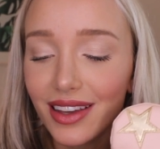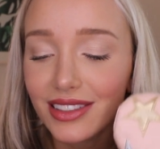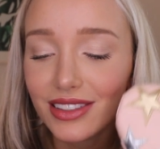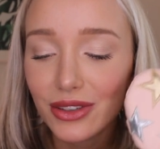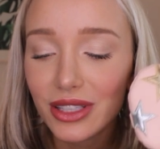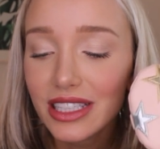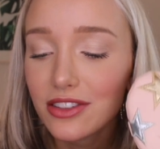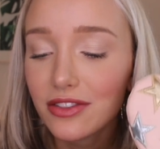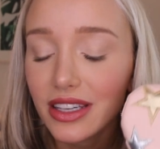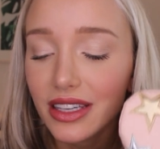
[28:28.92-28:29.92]
So
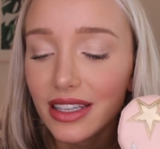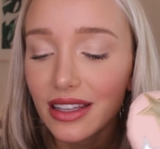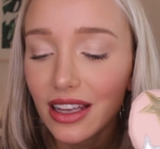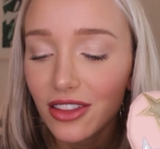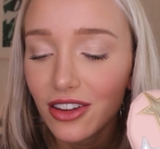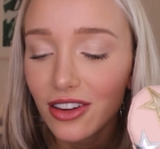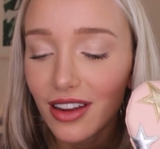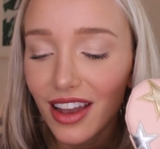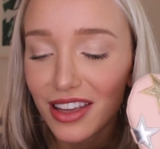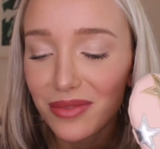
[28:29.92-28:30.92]
this vegan leather
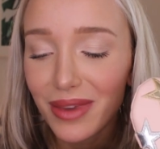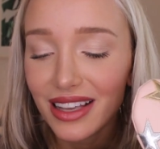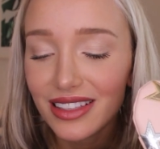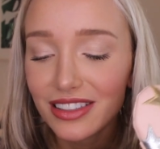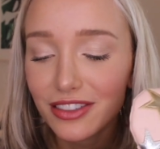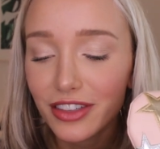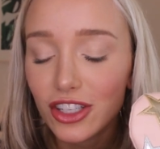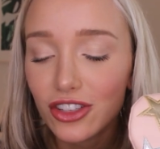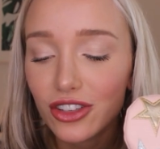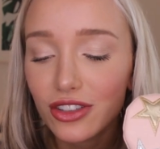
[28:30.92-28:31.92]
eye mask
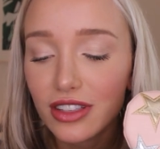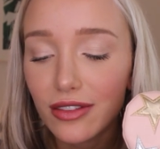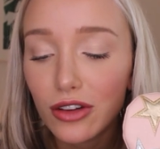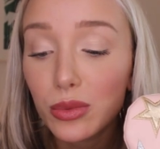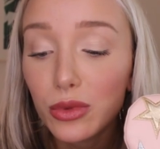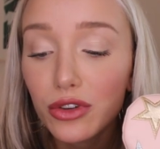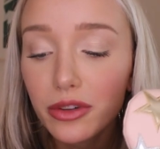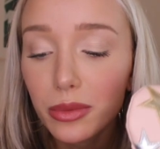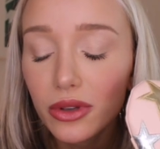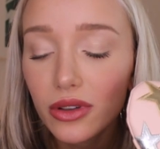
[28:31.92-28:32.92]
features a
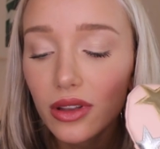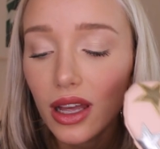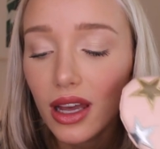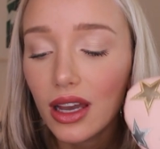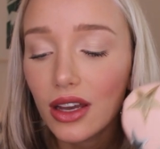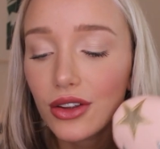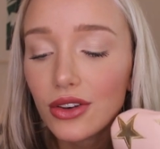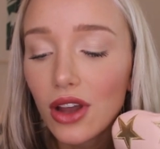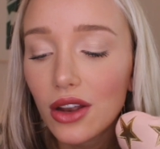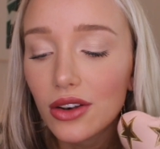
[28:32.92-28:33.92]
removable,
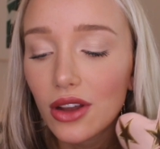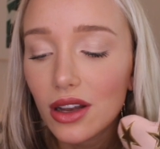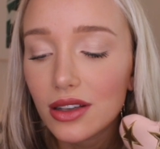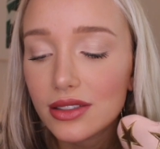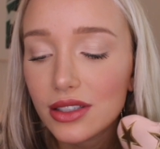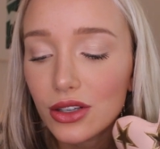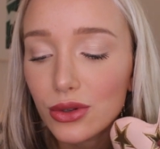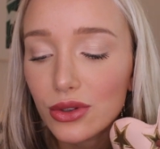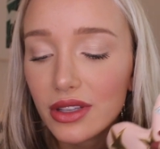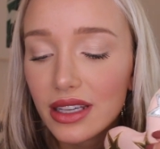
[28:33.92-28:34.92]
non-toxic
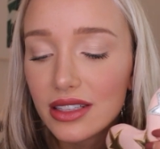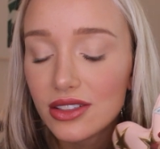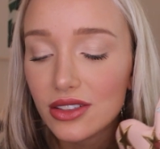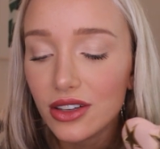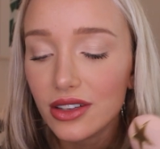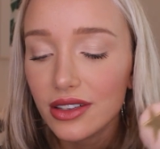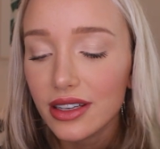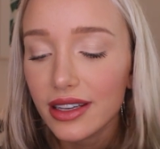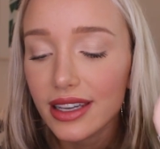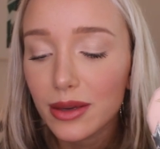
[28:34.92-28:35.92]
cooling insert
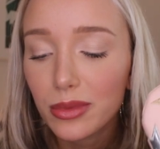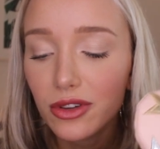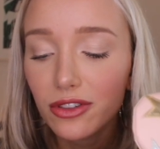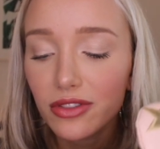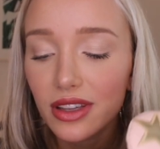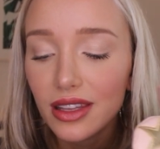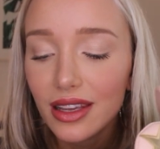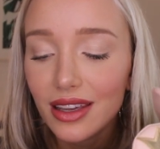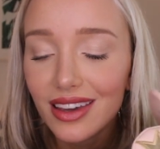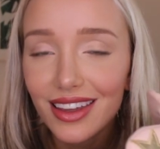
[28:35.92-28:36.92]
to keep you
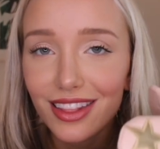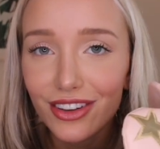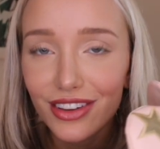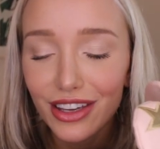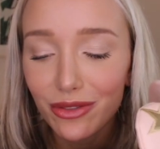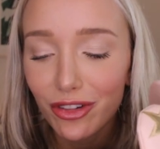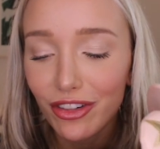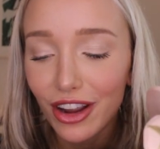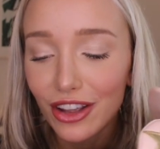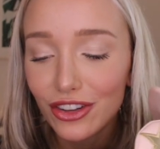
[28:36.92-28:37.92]
feeling and looking
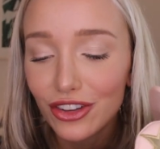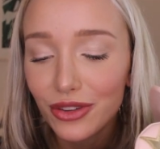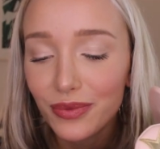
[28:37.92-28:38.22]
refreshed.